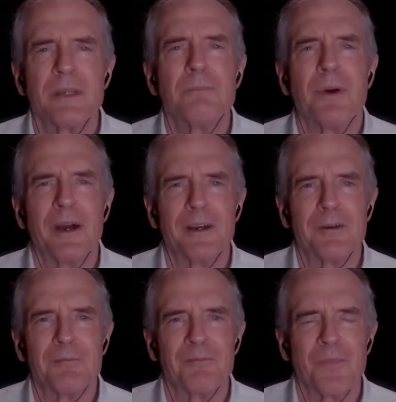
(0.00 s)
empire.
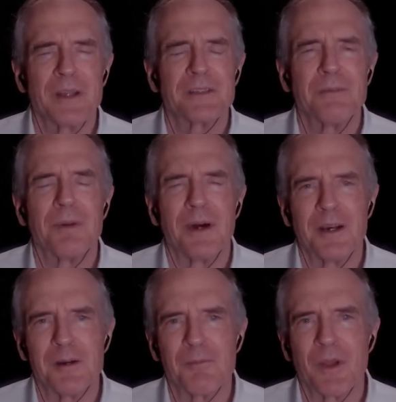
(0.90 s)
That's
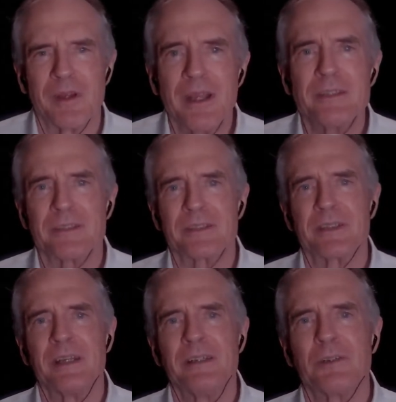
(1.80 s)
empire. A nation
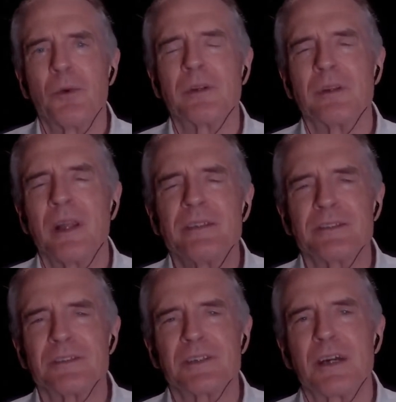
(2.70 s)
state, the word
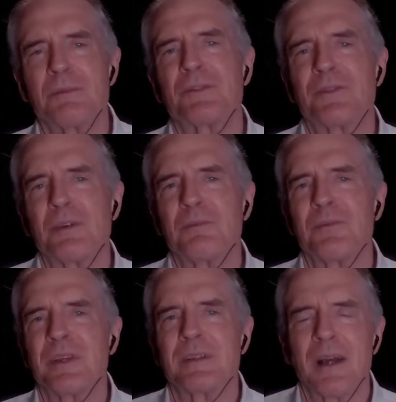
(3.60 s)
nation comes
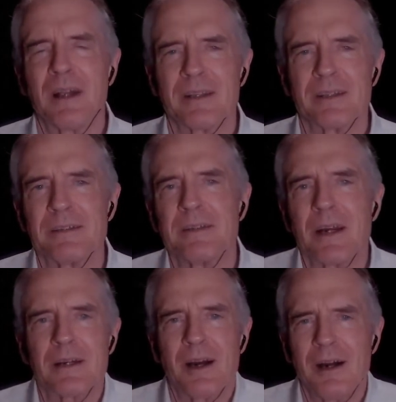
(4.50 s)
from the Italian
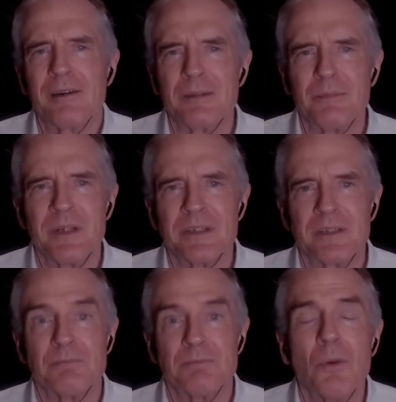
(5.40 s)
nacere, meaning
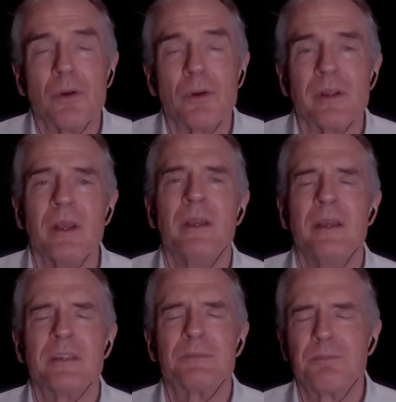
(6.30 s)
to born.
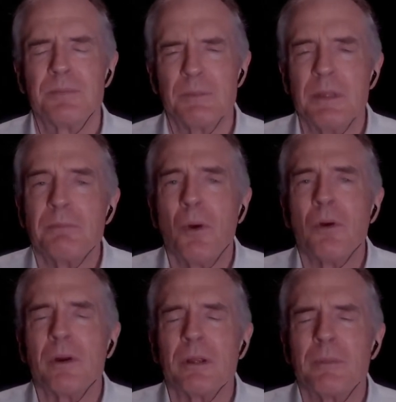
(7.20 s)
It's to be
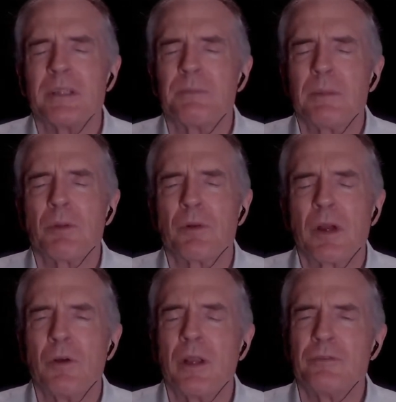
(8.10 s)
born. It means people
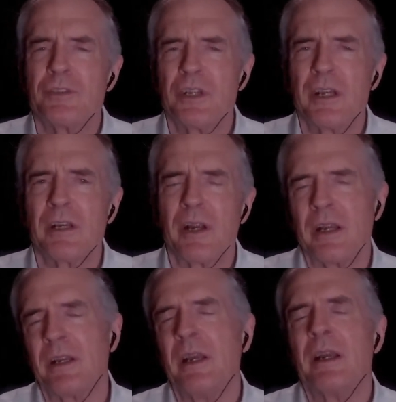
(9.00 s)
who share
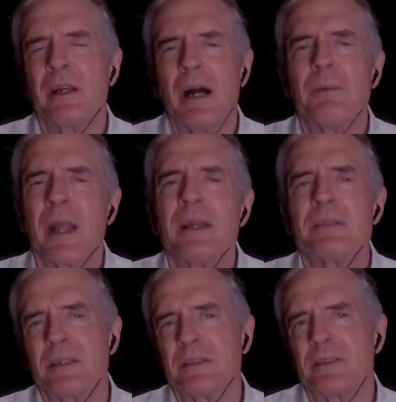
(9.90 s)
a common
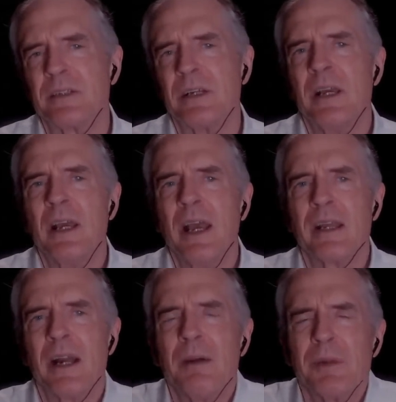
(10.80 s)
ancestry,
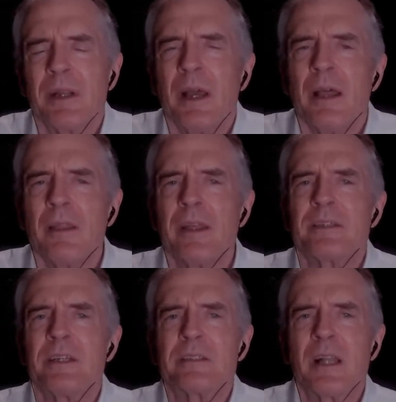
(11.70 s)

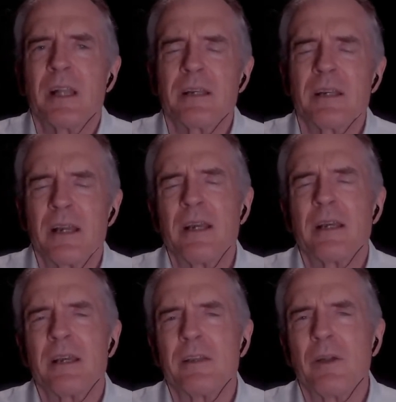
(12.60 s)
it's like,
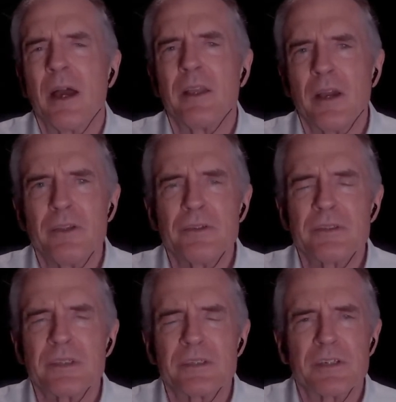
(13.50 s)
I use
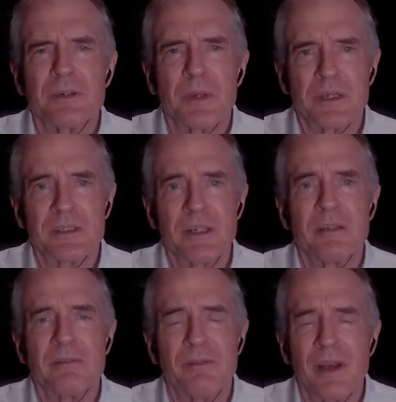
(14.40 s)
this term
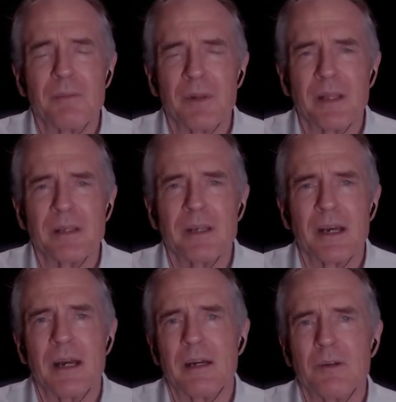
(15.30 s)
extended family
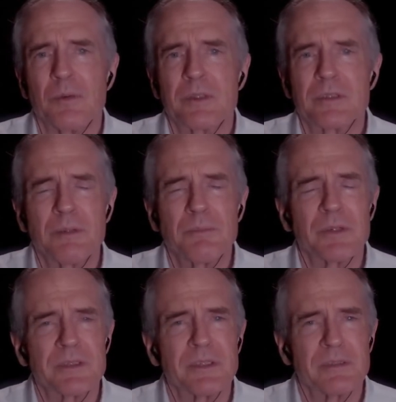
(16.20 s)
with some
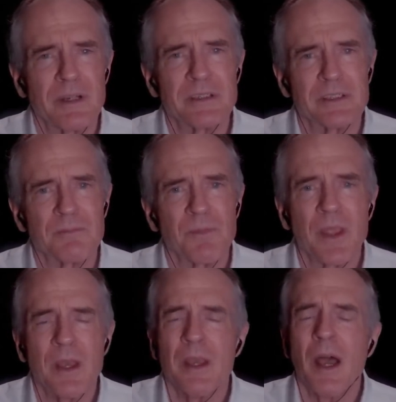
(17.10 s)
consideration.
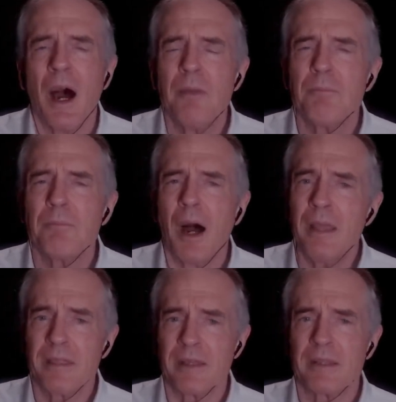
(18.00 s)
I
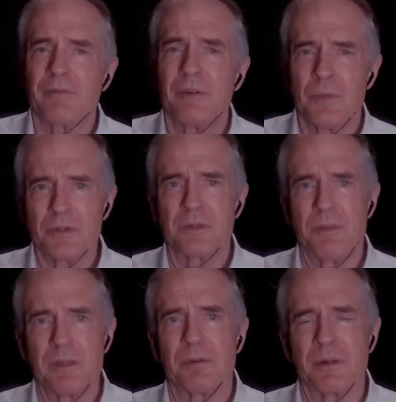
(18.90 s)
think that for most
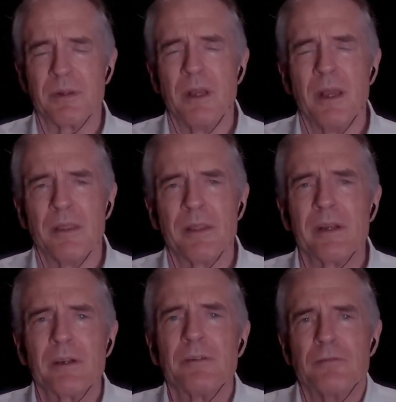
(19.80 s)
people,
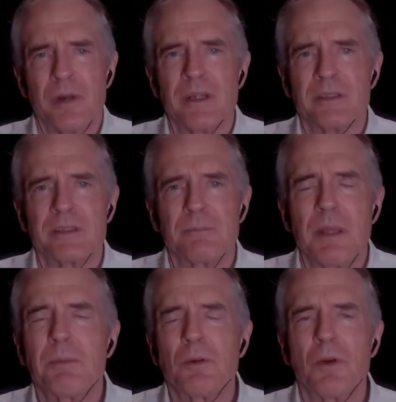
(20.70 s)
their race,
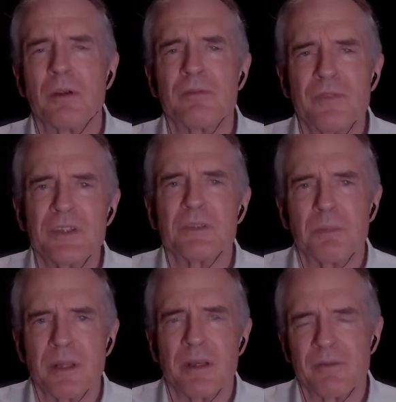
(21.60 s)
people who are
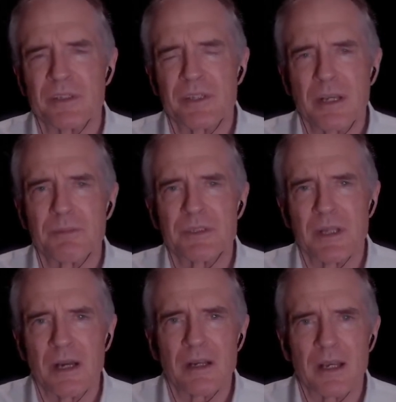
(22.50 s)
visibly of the same
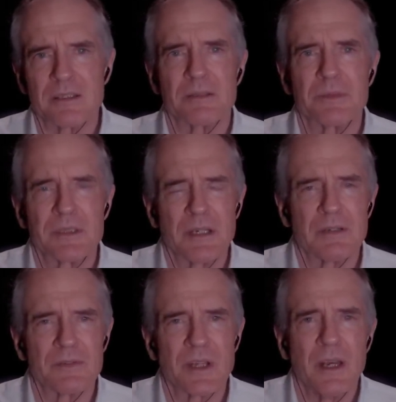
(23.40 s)
stock as
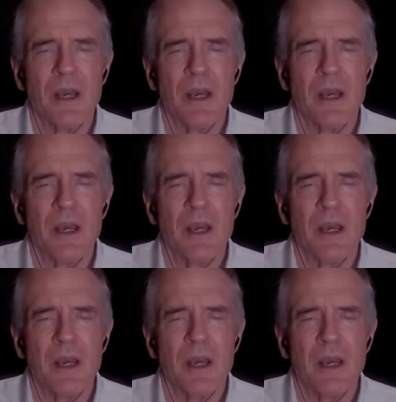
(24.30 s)
themselves,